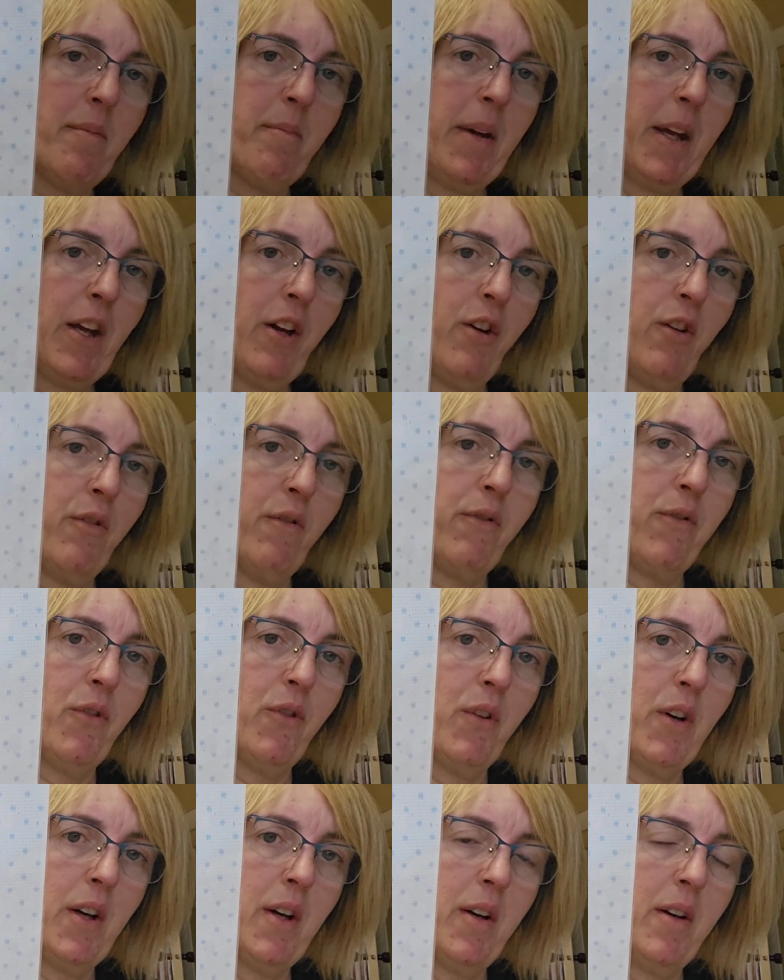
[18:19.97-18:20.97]
be cute
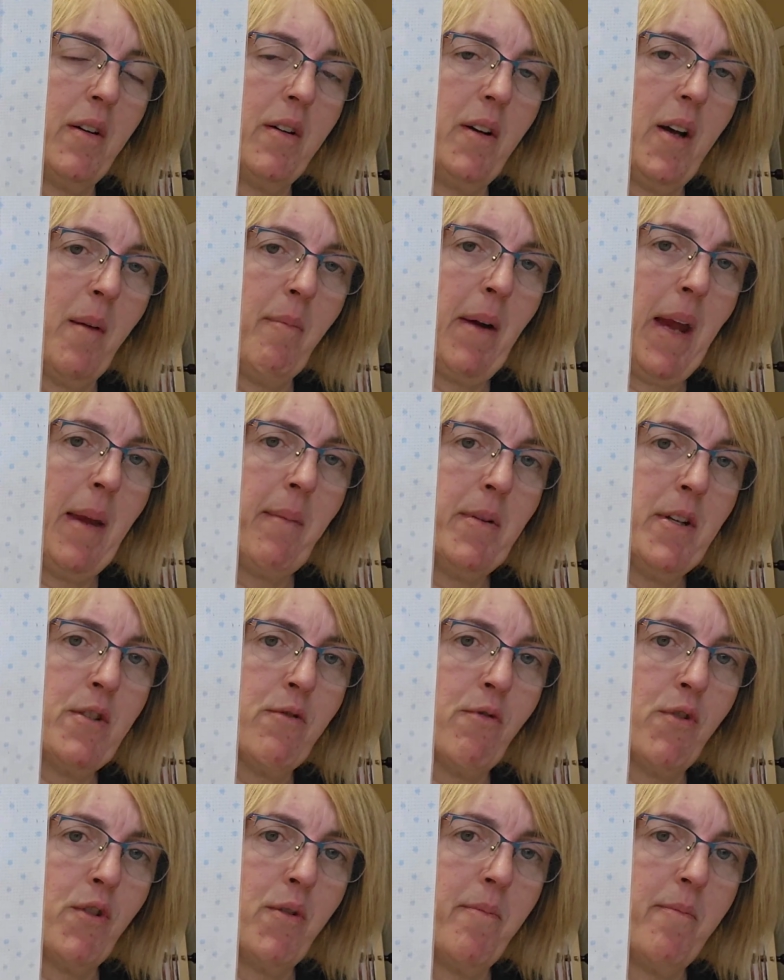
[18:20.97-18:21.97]
for a baby's
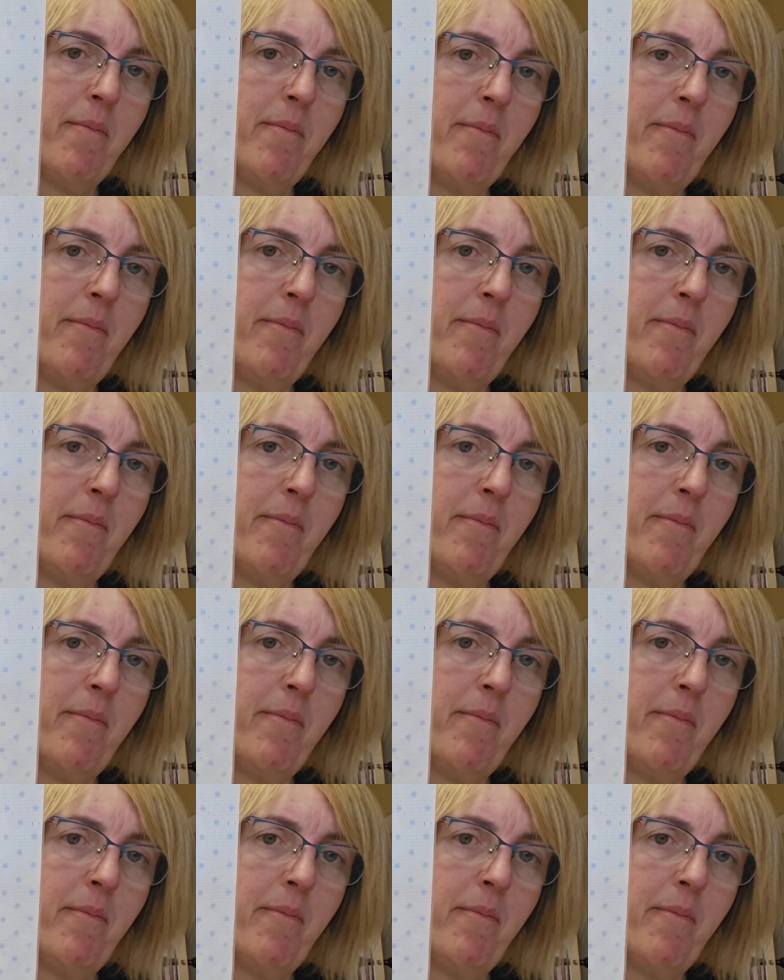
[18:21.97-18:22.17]
room.